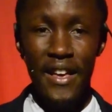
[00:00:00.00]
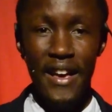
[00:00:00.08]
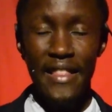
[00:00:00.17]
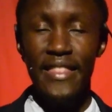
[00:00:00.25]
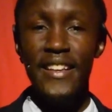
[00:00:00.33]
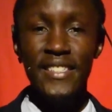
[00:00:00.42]

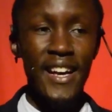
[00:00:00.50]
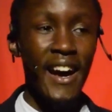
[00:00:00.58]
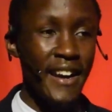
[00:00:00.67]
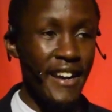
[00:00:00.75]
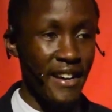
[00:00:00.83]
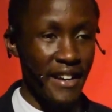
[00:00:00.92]
And this
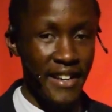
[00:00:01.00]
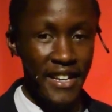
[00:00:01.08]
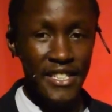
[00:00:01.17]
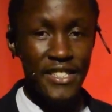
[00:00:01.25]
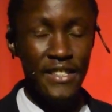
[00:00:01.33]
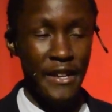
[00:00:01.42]
had a
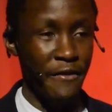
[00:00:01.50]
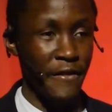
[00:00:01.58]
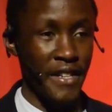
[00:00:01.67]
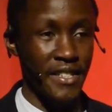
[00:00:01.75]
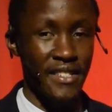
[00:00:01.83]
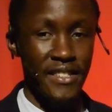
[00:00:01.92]
great
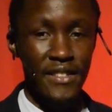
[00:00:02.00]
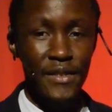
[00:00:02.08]
effect